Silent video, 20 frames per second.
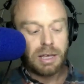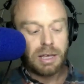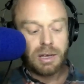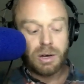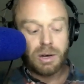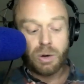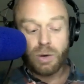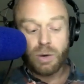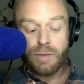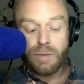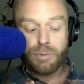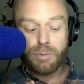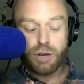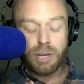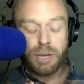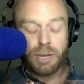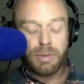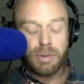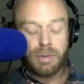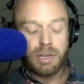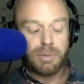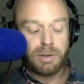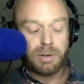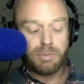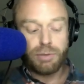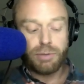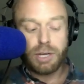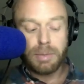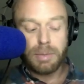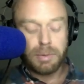or even
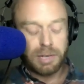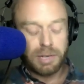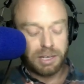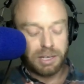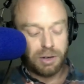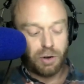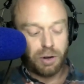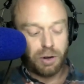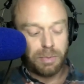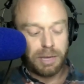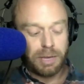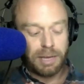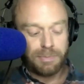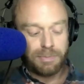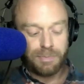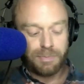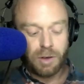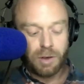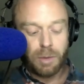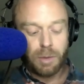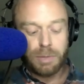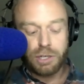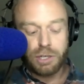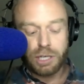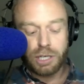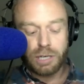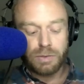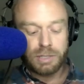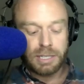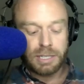premium economy. I'll be
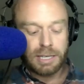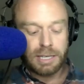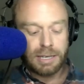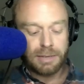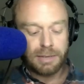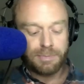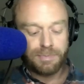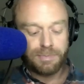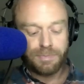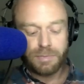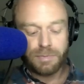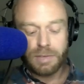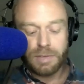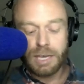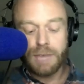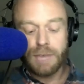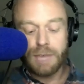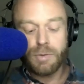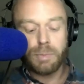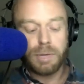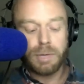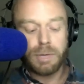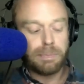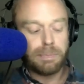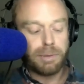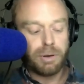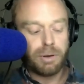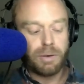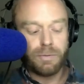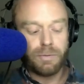generous here. Either would be a
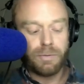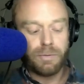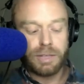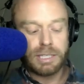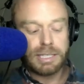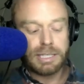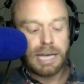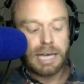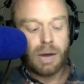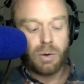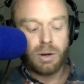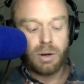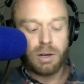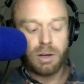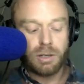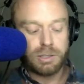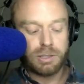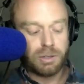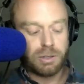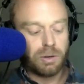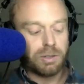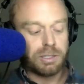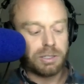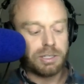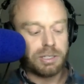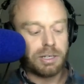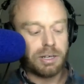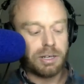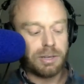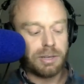boon for this cattle class
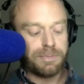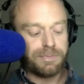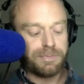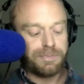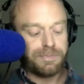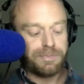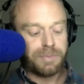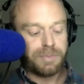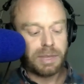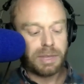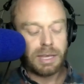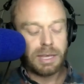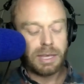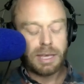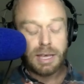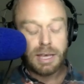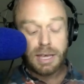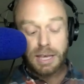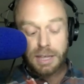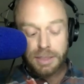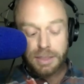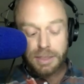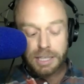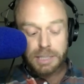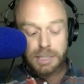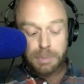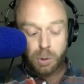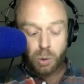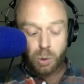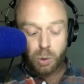connoisseur. There's
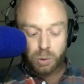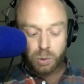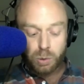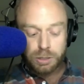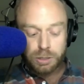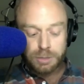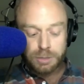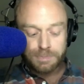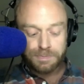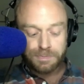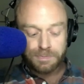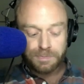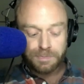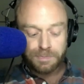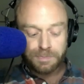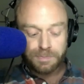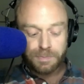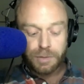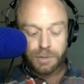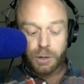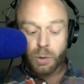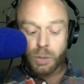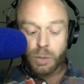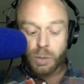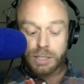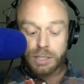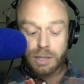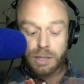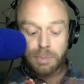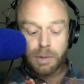a pause. The
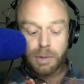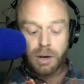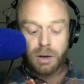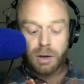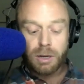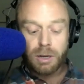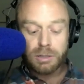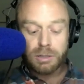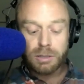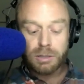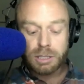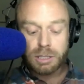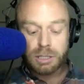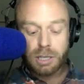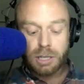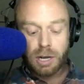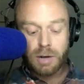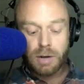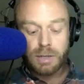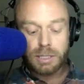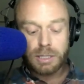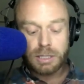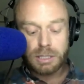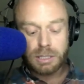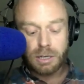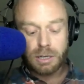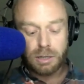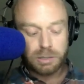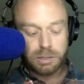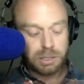noise of the bar slowly
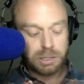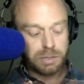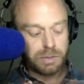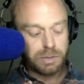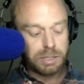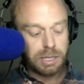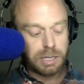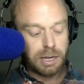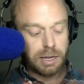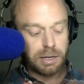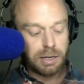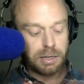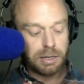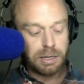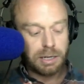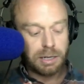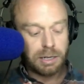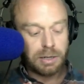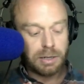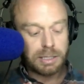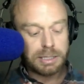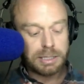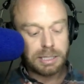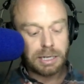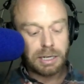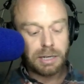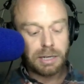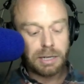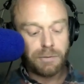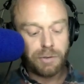starts to return, and I
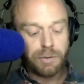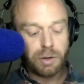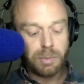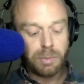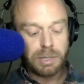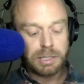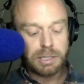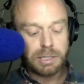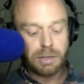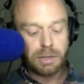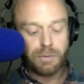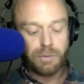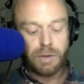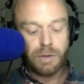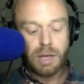suddenly feel myself